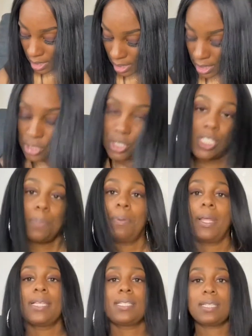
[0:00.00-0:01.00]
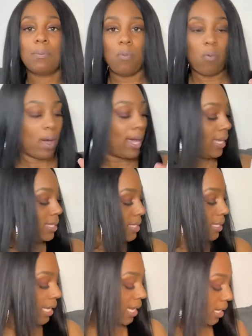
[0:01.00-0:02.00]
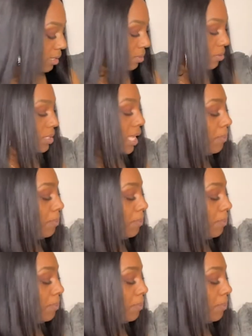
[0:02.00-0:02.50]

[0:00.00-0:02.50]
is just place some white candles.